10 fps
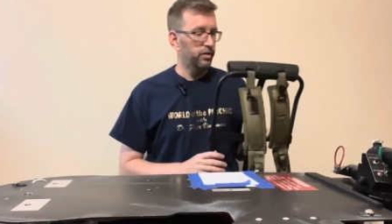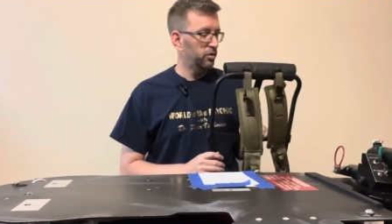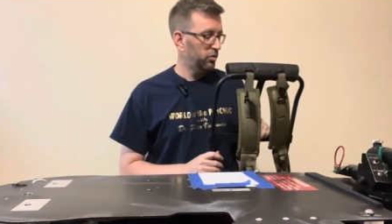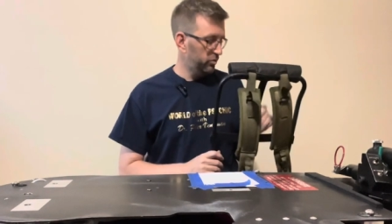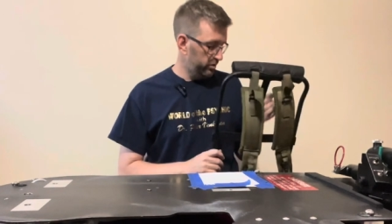
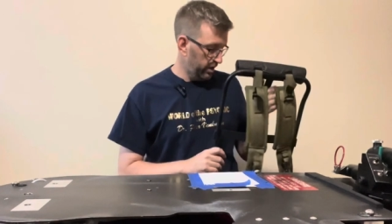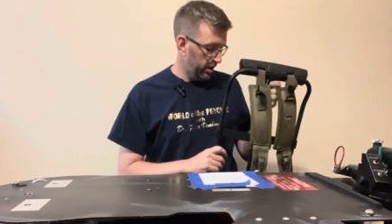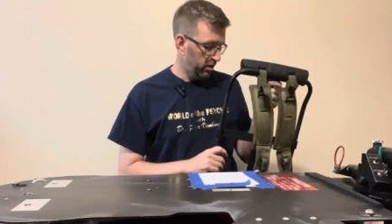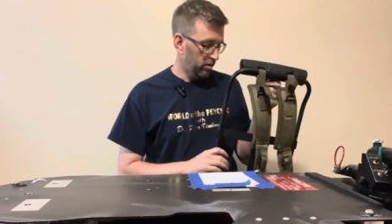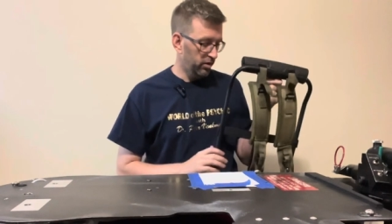new
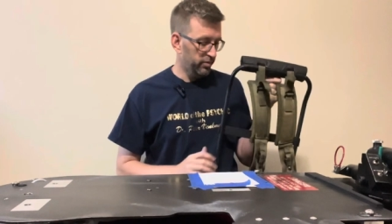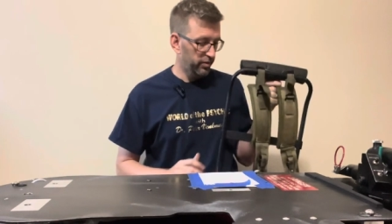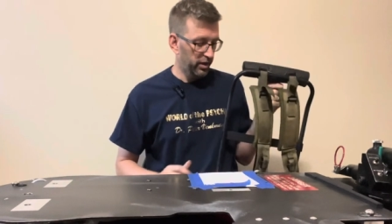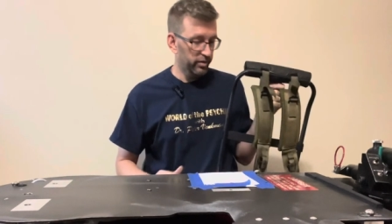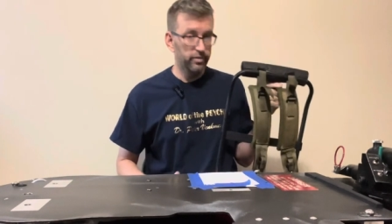set of
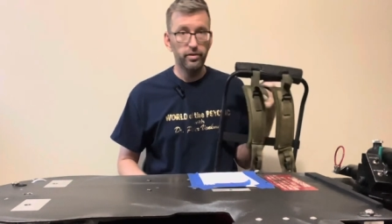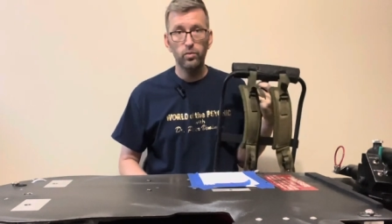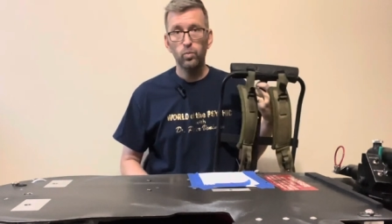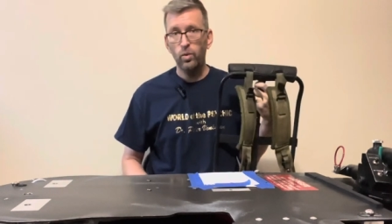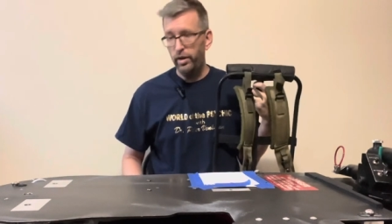
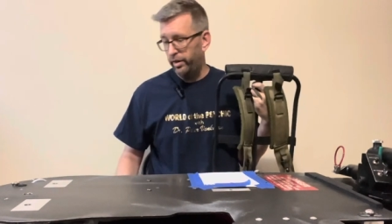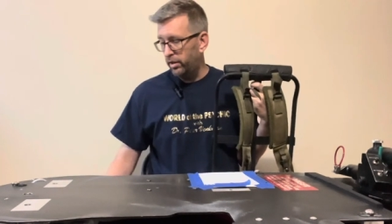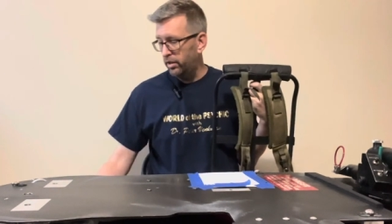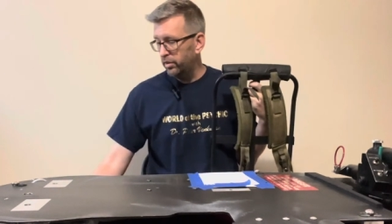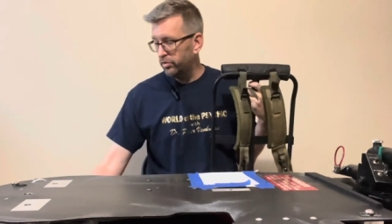LC1
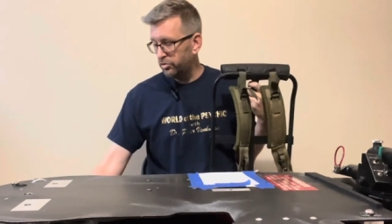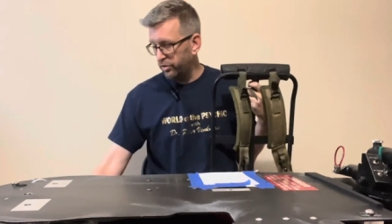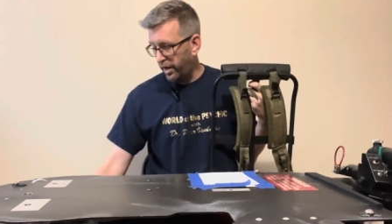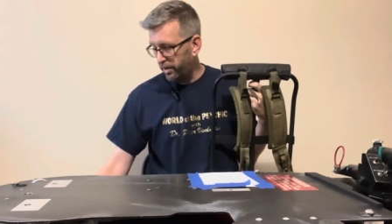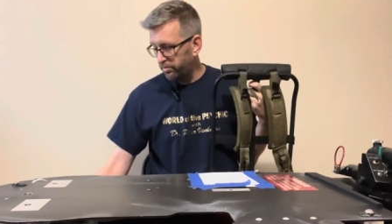
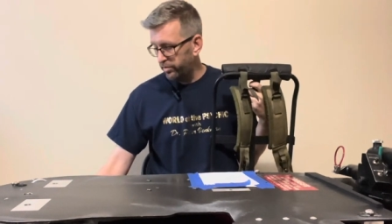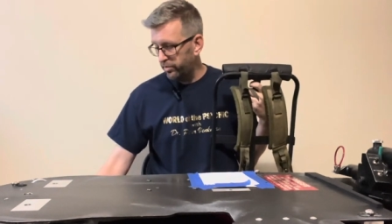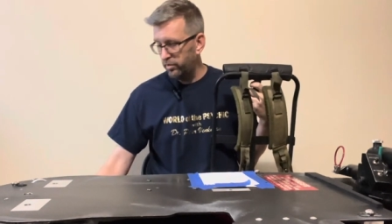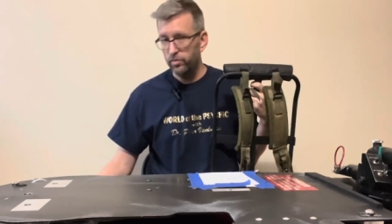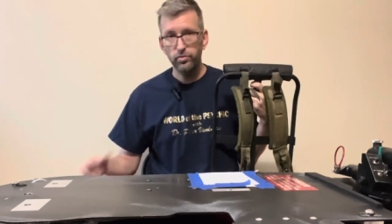
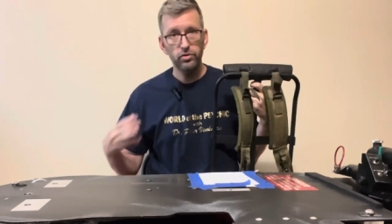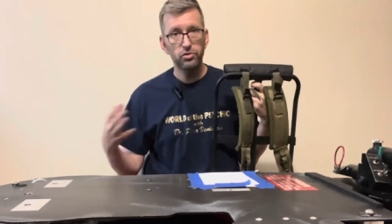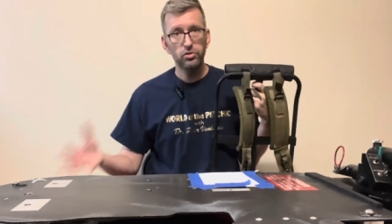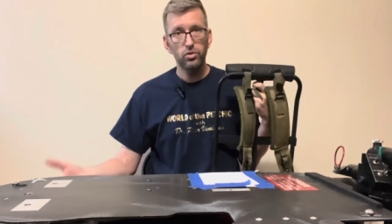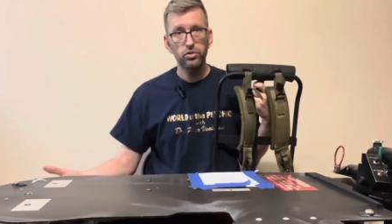straps for the
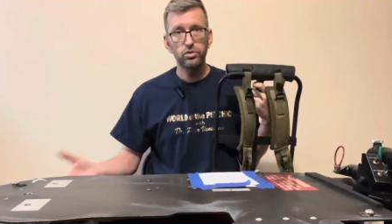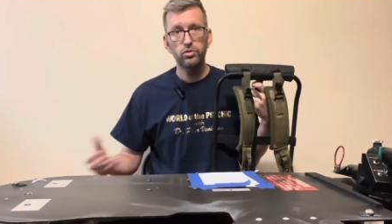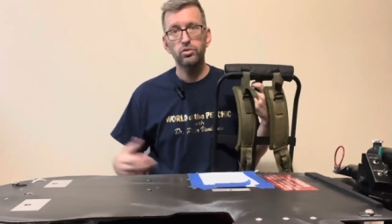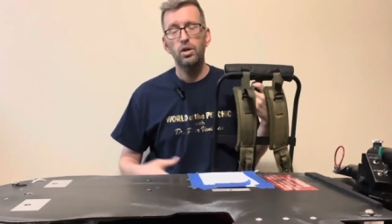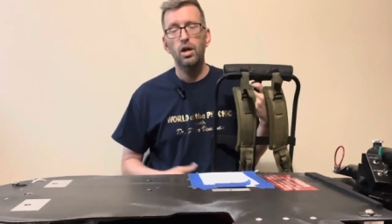
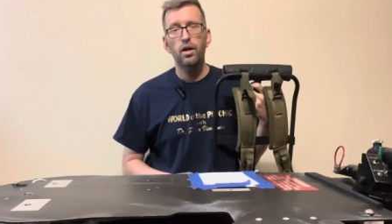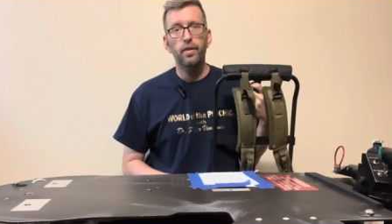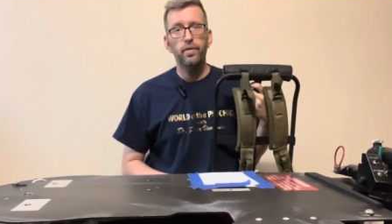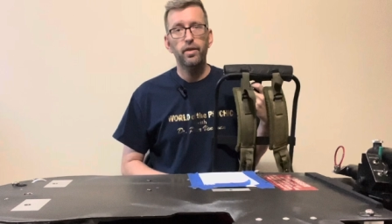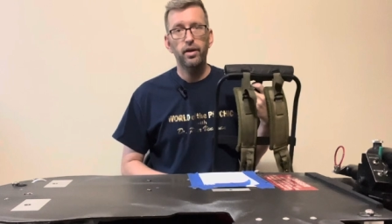shoulders
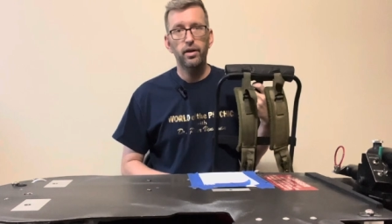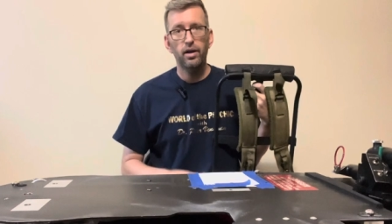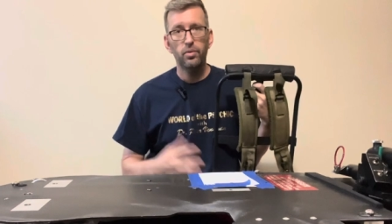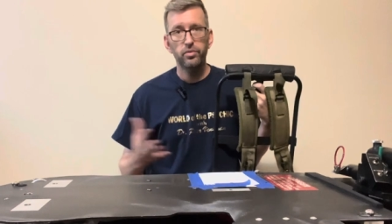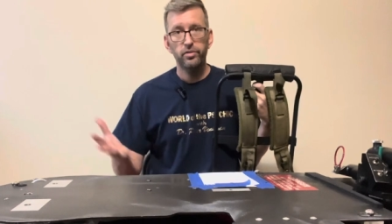that
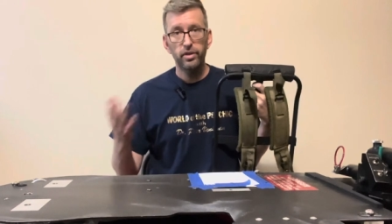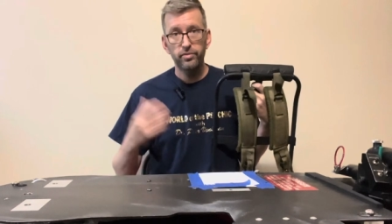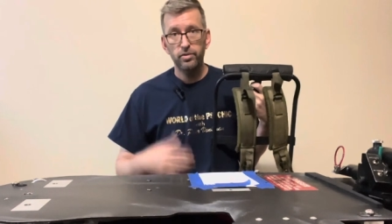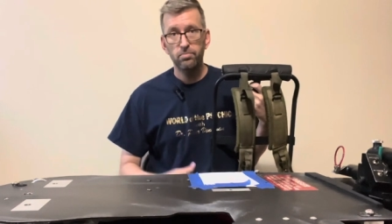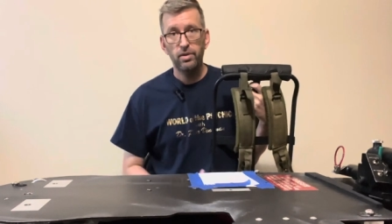I was
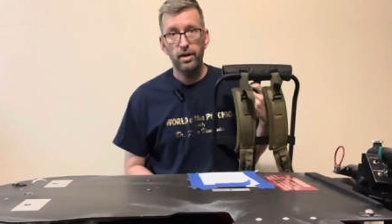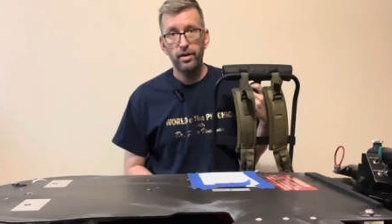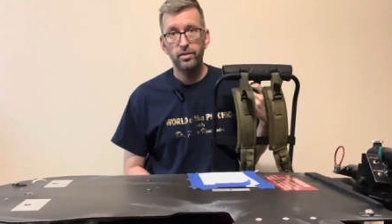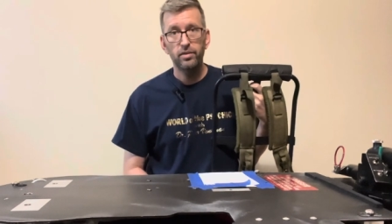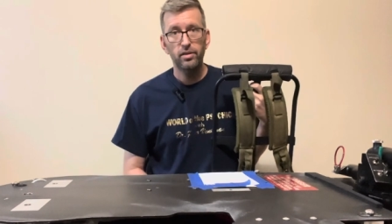given
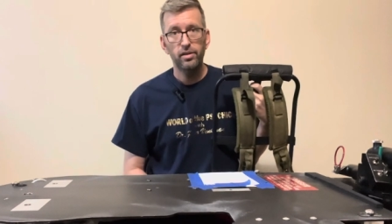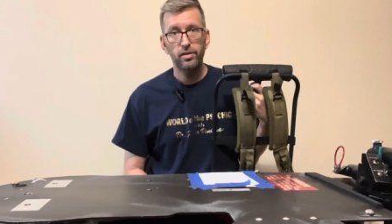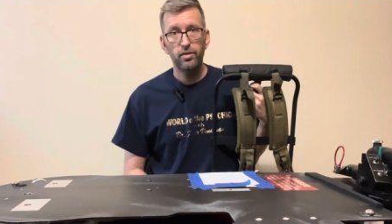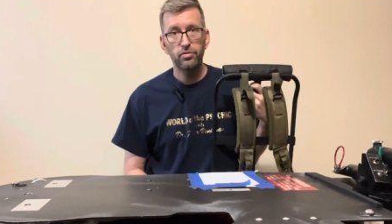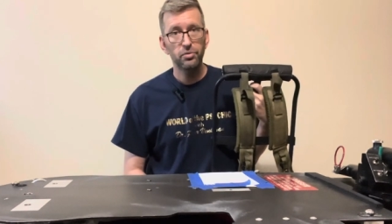by
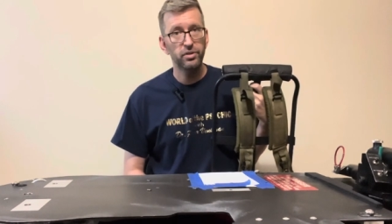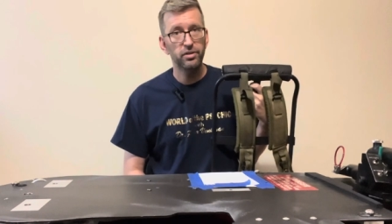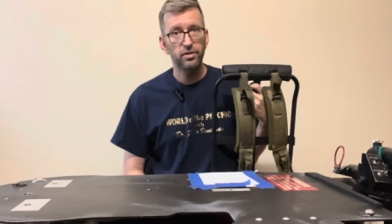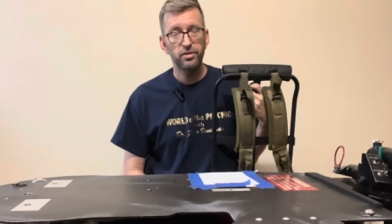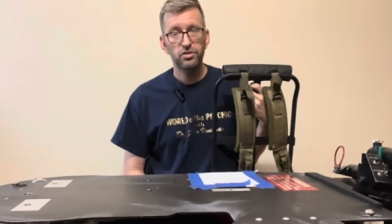a viewer
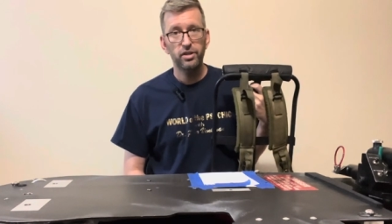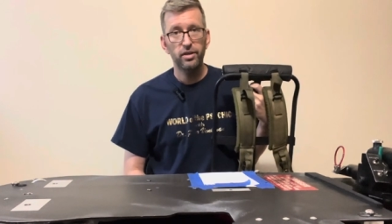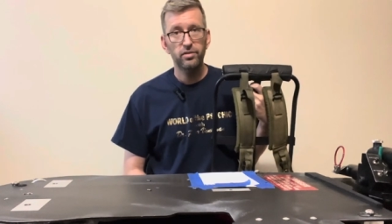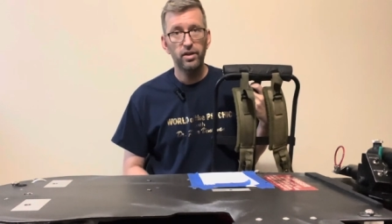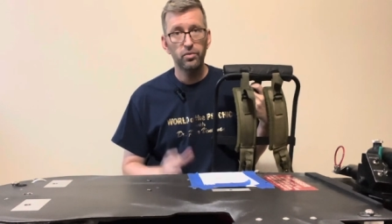here on the
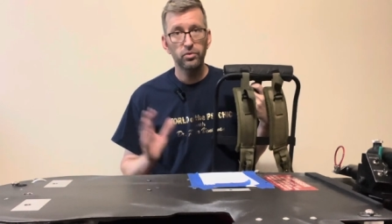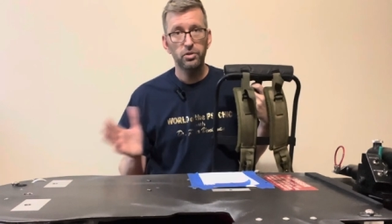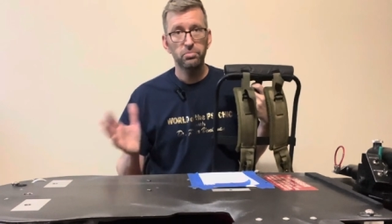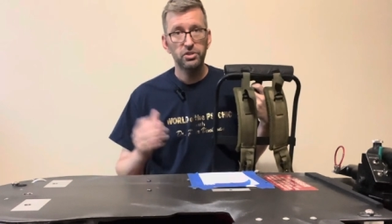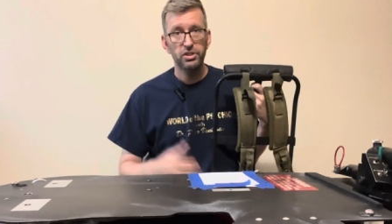channel. And I really
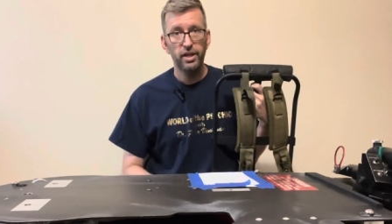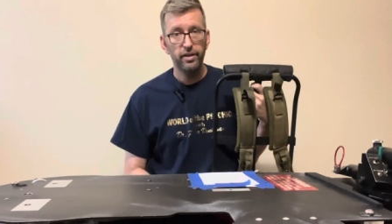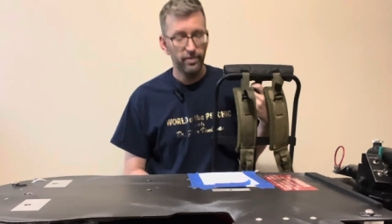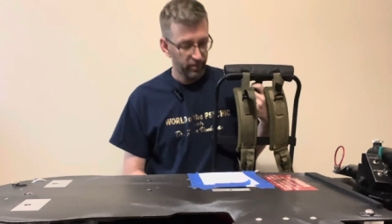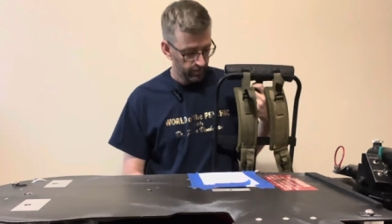
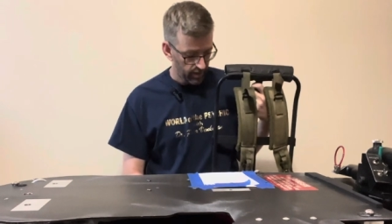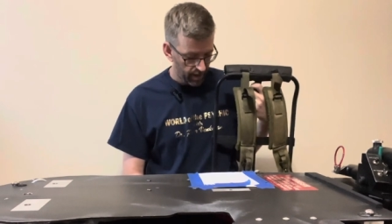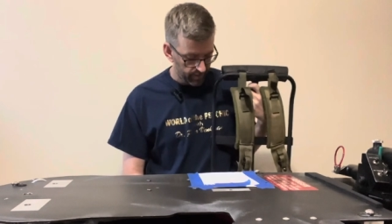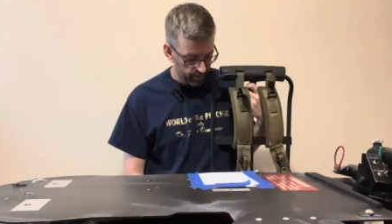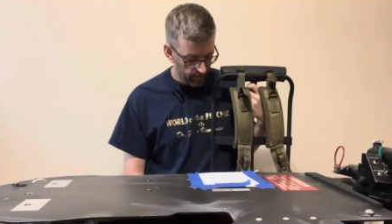appreciate
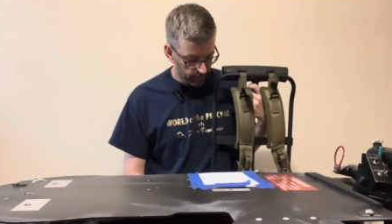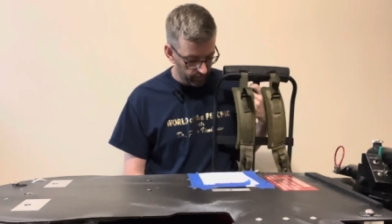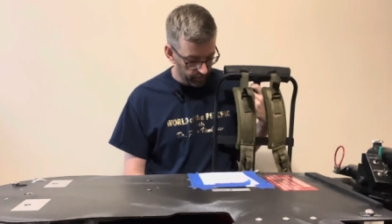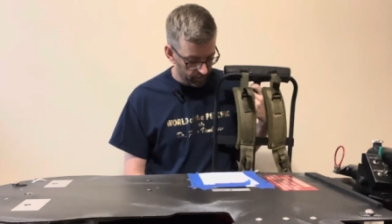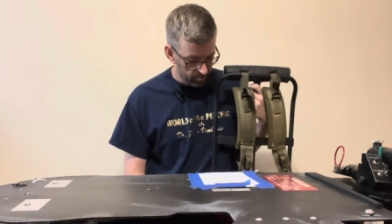that. Thank you very